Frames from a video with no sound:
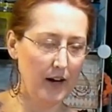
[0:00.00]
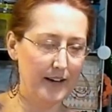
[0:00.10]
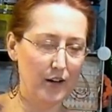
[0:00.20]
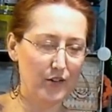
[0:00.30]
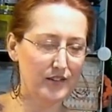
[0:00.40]

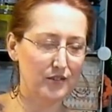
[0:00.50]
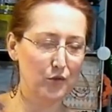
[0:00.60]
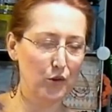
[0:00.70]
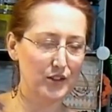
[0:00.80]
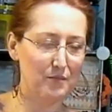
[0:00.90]
I know this
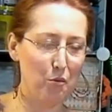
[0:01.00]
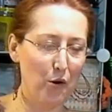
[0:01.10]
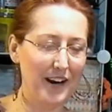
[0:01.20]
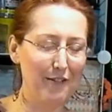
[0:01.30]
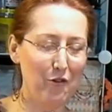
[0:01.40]
is foolish. I'm
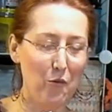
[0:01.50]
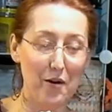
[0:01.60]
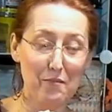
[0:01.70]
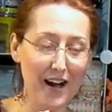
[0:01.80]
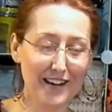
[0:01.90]
pouring it from
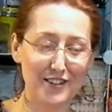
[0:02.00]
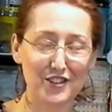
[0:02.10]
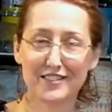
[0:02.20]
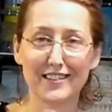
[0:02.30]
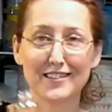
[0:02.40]
one bottle. I could
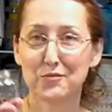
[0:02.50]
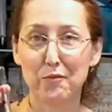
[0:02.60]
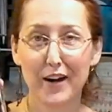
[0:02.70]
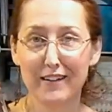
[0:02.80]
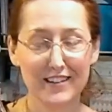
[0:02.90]
have just stuck the
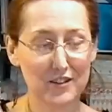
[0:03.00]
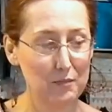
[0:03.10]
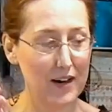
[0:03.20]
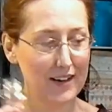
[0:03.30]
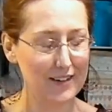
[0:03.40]
sprayer in this
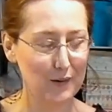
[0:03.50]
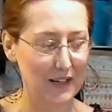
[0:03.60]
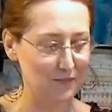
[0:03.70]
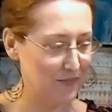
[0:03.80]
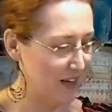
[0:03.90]
bottle. Oh
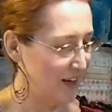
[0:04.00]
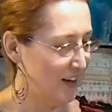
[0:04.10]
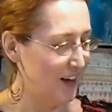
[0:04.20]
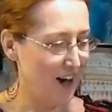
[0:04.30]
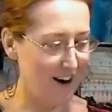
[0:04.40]
well.
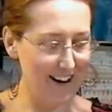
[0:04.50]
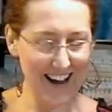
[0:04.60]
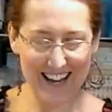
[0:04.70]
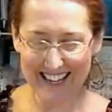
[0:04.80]
All right,